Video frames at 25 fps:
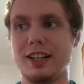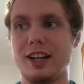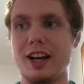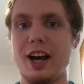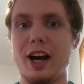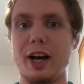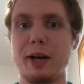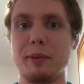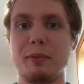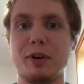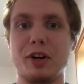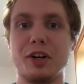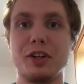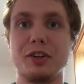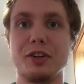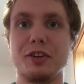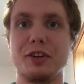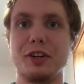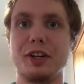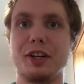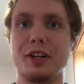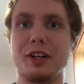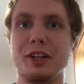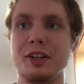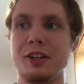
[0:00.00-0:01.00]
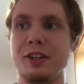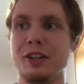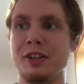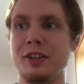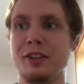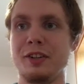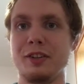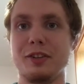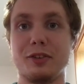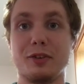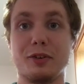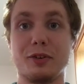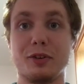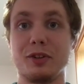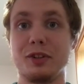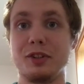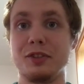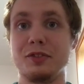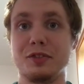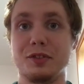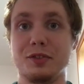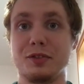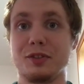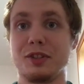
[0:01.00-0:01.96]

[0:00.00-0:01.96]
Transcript: I'm hungry. Or even